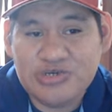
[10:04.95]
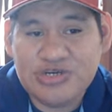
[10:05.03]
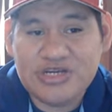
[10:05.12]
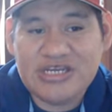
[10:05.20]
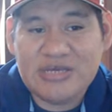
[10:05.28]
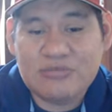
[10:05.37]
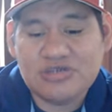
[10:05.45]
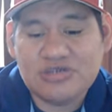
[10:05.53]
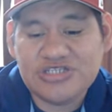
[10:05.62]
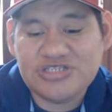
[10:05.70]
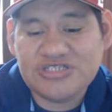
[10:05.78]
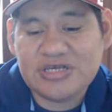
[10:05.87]
where you're going to get most
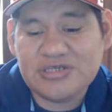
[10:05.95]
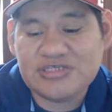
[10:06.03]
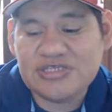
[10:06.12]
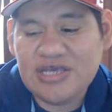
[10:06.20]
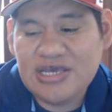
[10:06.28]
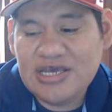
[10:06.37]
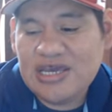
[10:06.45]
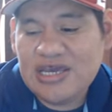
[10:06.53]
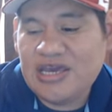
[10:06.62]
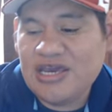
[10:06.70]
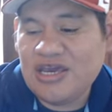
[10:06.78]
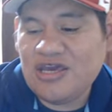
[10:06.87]
of your sales.
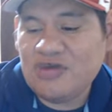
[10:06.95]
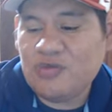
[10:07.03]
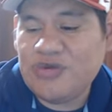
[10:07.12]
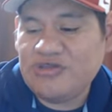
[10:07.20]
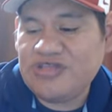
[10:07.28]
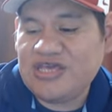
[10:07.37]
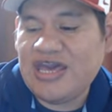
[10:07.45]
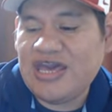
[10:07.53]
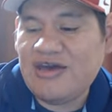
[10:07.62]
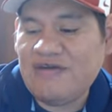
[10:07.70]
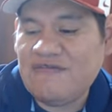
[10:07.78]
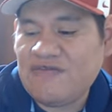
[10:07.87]
And we only
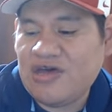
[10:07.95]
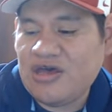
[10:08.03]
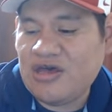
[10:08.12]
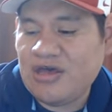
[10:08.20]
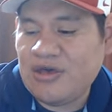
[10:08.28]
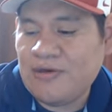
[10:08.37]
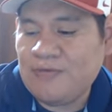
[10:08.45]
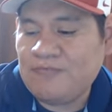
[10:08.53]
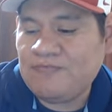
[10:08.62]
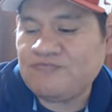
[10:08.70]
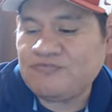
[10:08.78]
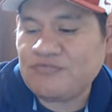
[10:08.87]
have how
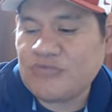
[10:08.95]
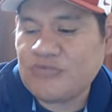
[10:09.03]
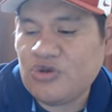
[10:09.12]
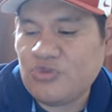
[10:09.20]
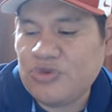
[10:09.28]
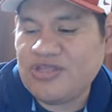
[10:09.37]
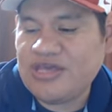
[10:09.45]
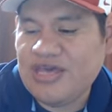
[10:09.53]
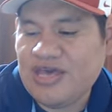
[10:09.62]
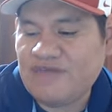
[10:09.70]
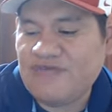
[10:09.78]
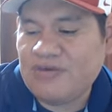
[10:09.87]

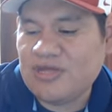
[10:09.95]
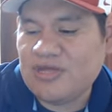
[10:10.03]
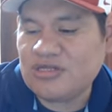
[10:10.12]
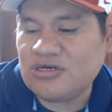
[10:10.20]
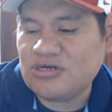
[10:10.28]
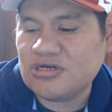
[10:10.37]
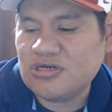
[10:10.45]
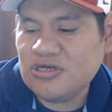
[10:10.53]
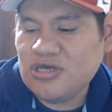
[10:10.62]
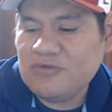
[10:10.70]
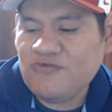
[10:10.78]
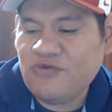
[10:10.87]
long
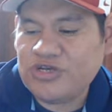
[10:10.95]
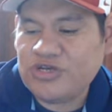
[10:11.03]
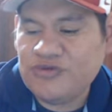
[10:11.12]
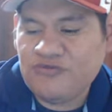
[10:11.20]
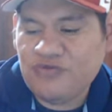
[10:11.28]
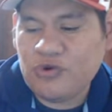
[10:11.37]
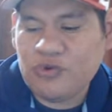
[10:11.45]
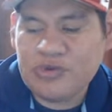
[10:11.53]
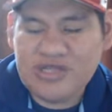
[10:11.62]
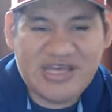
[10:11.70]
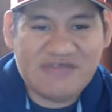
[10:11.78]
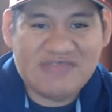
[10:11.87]
for Q4? We
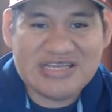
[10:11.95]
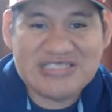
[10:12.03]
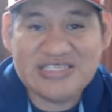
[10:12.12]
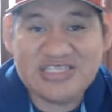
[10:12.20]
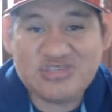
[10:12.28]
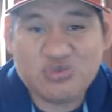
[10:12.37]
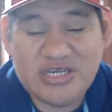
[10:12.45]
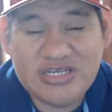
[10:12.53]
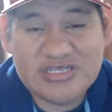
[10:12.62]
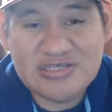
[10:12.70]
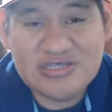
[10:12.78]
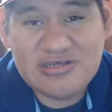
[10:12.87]
only have like 6
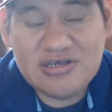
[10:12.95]
weeks.